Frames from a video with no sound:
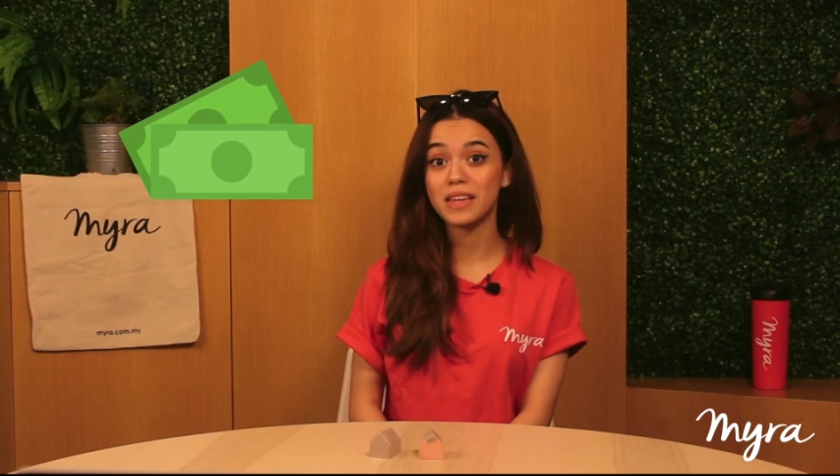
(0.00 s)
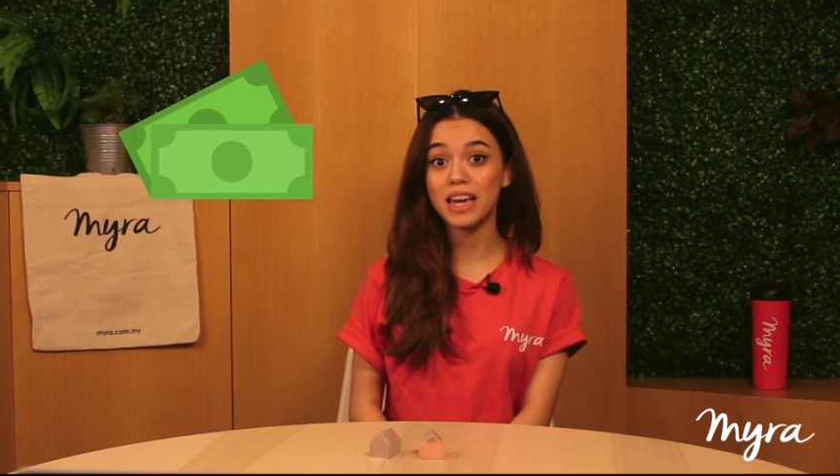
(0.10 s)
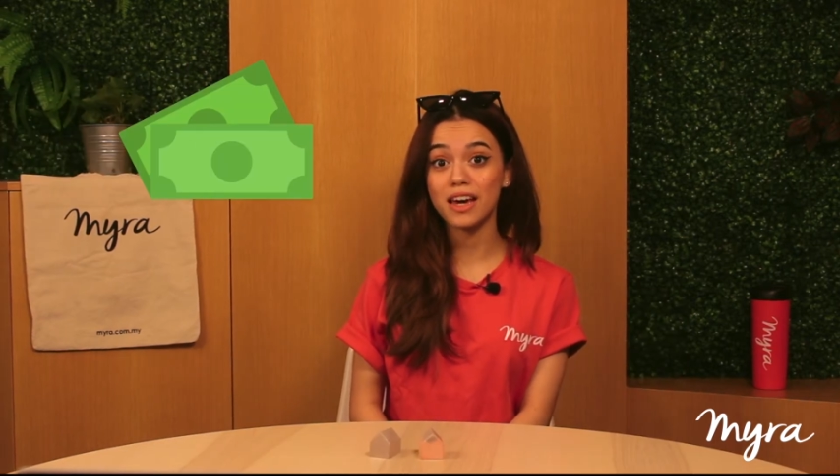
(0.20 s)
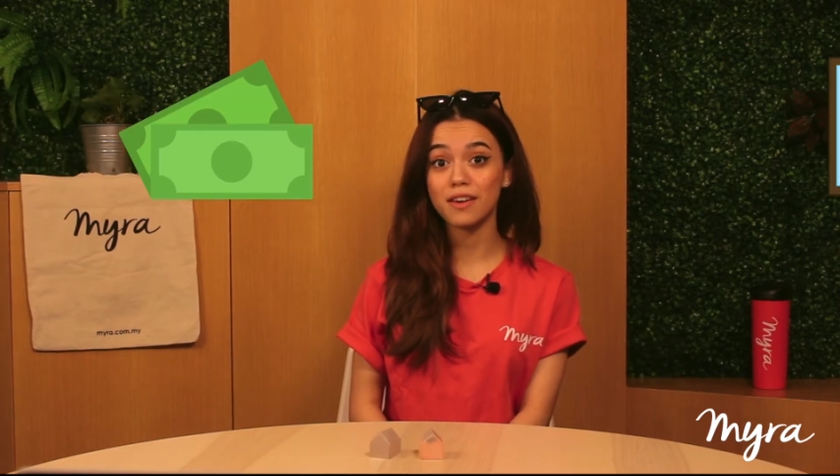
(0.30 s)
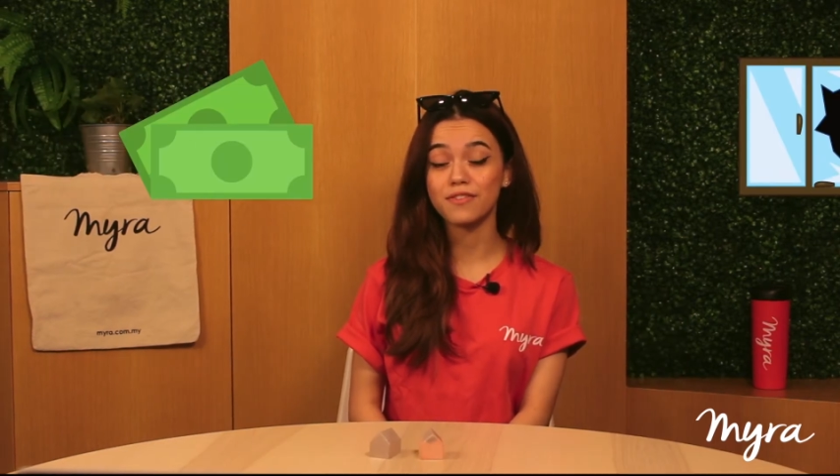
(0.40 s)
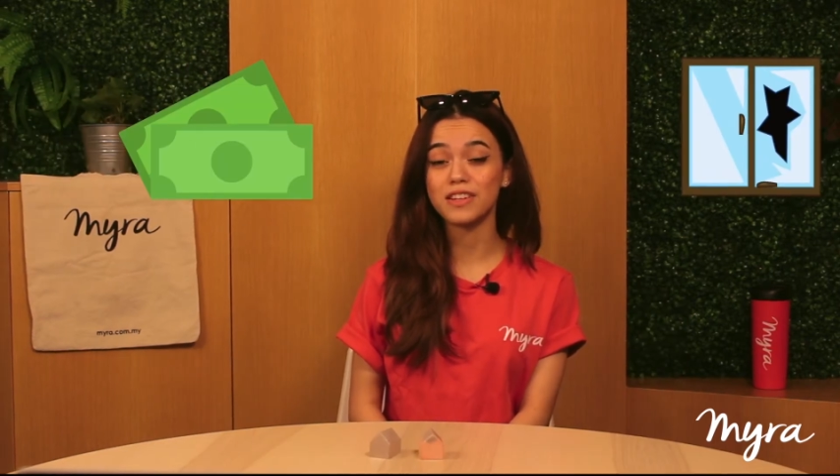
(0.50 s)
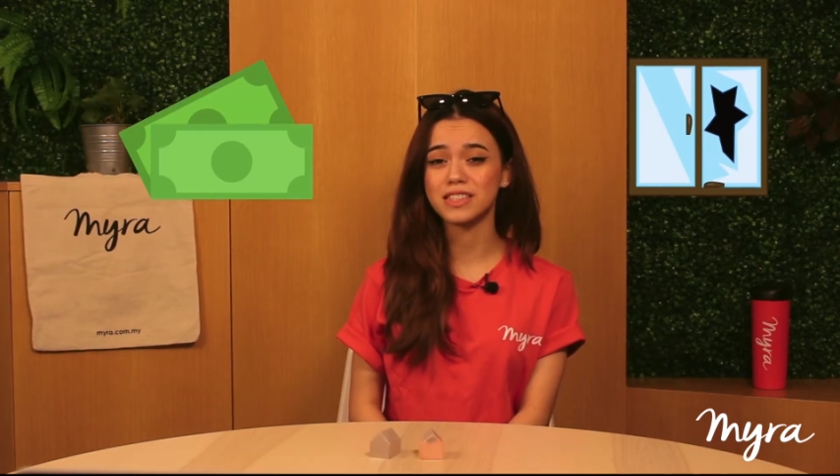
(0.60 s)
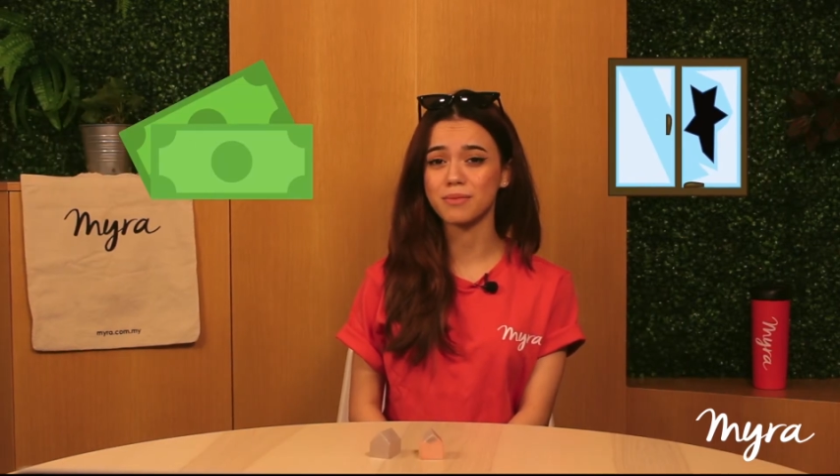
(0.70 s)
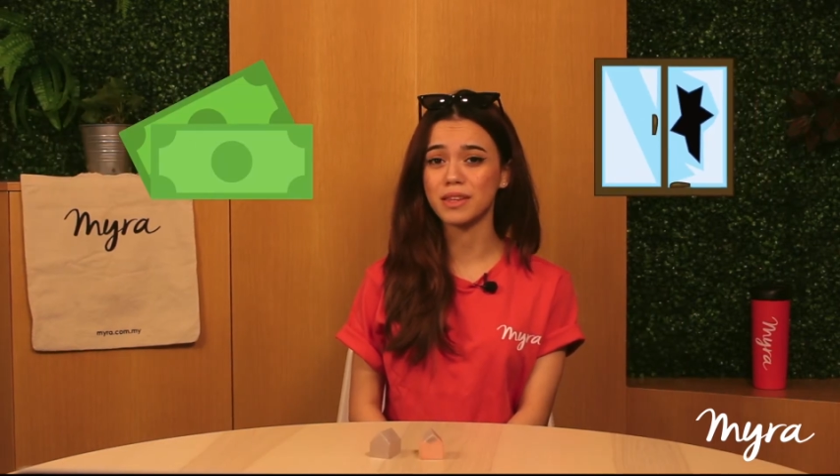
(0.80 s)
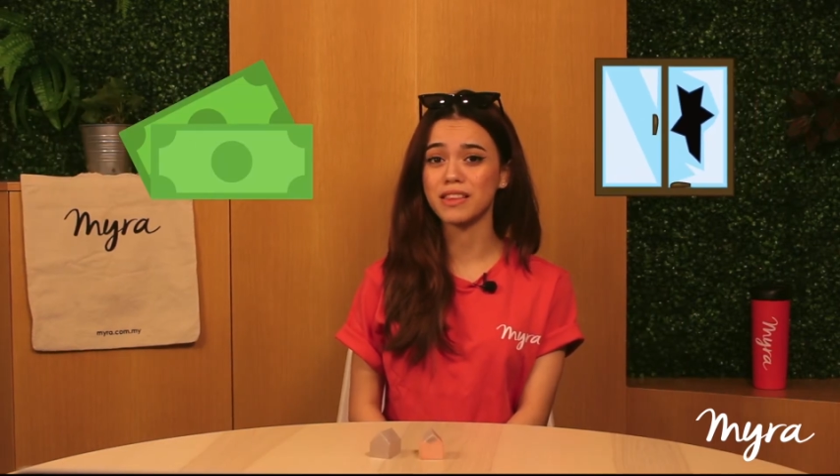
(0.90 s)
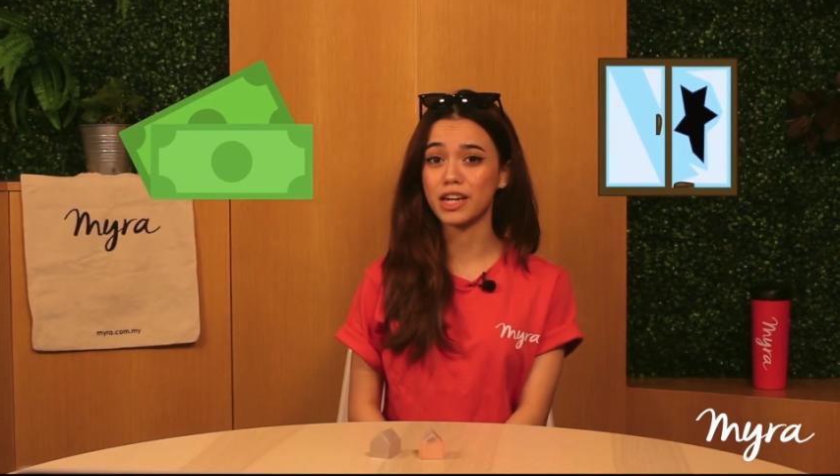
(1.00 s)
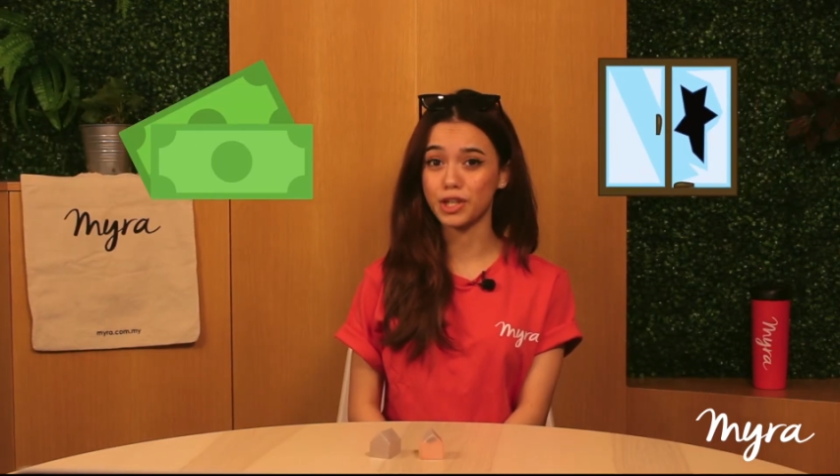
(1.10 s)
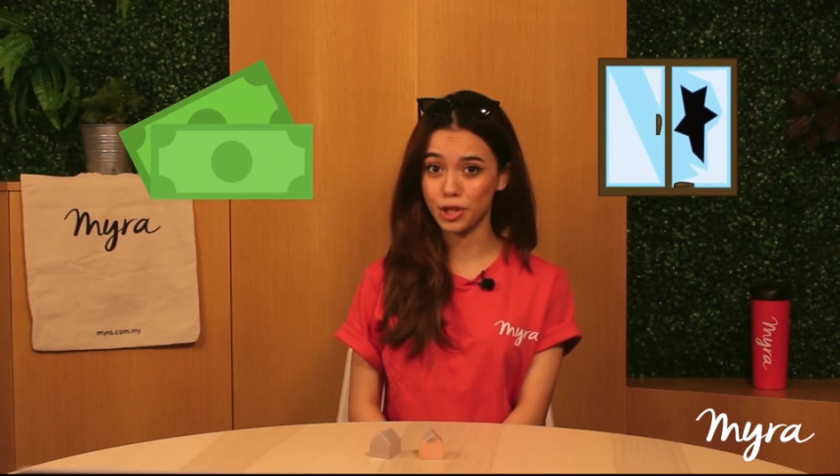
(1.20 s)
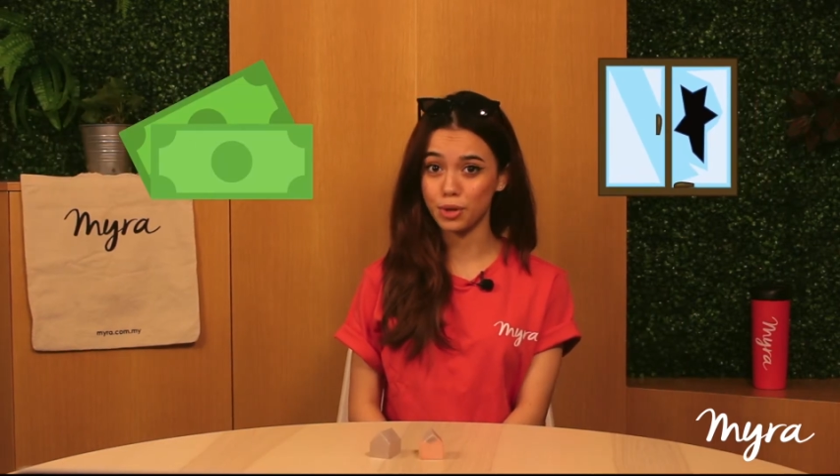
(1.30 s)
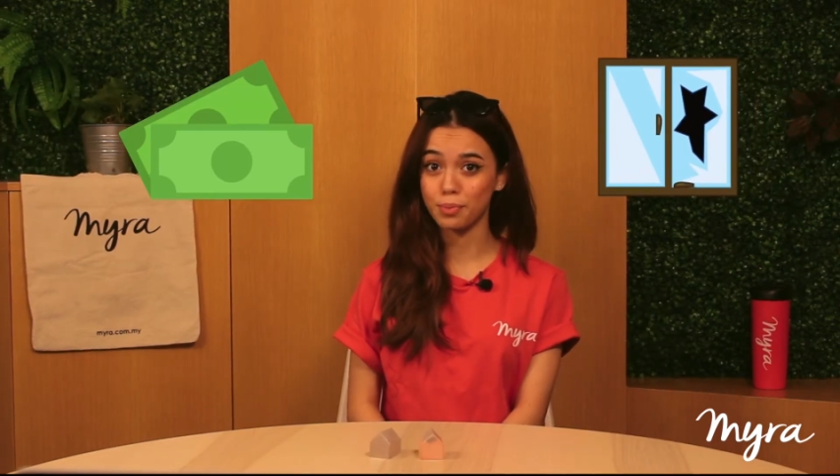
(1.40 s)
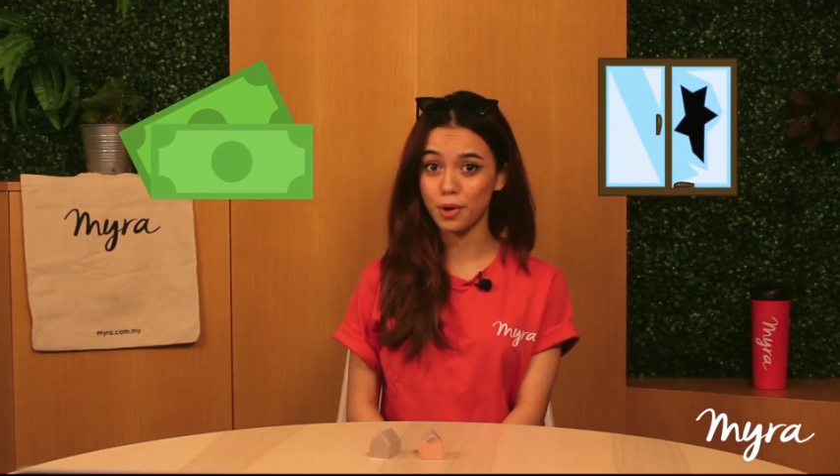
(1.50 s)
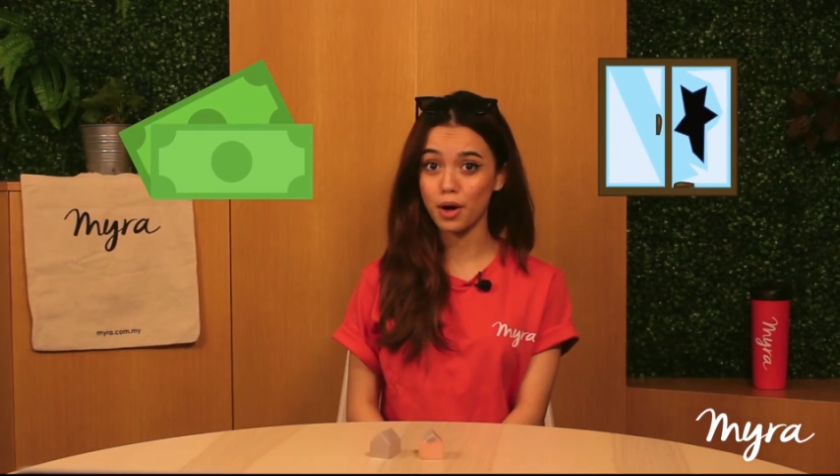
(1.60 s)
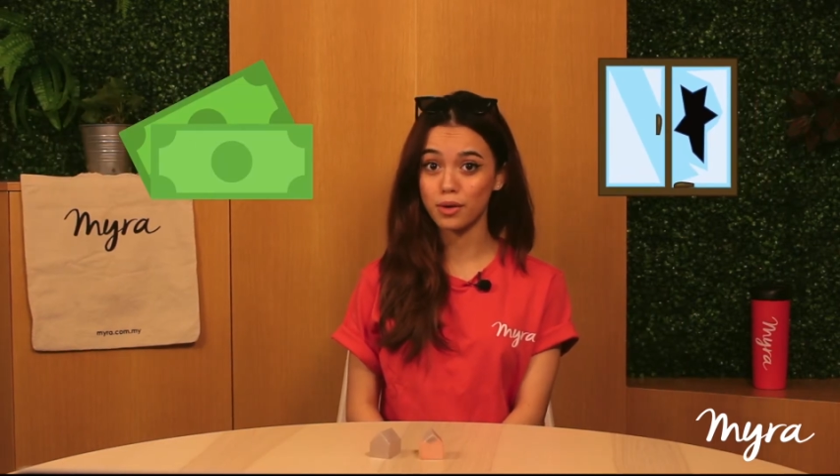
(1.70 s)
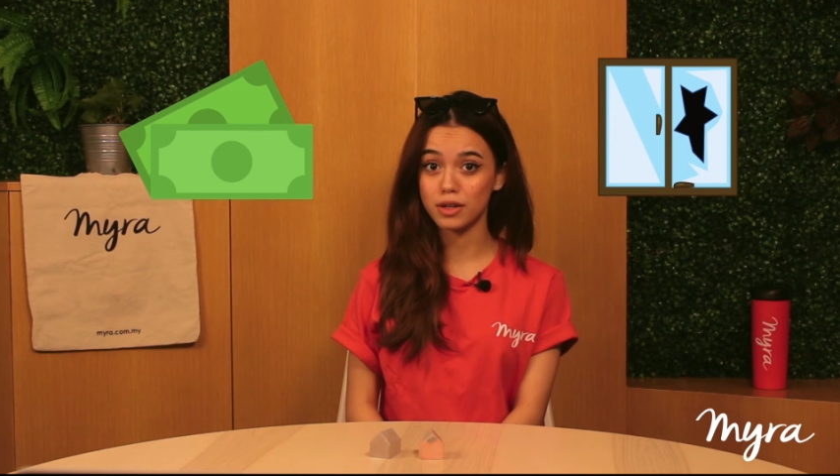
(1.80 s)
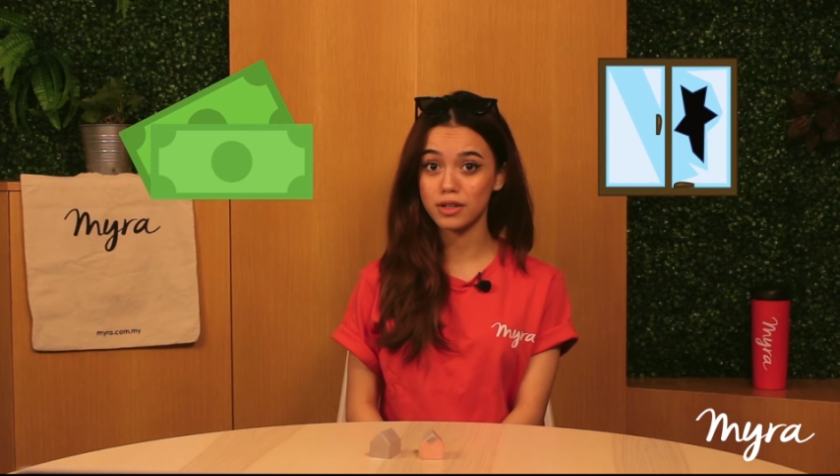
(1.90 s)
if it's something that you
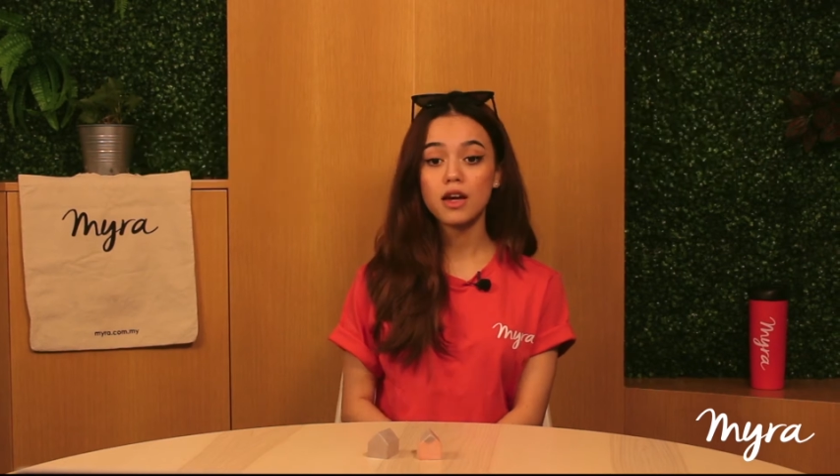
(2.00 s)
broke.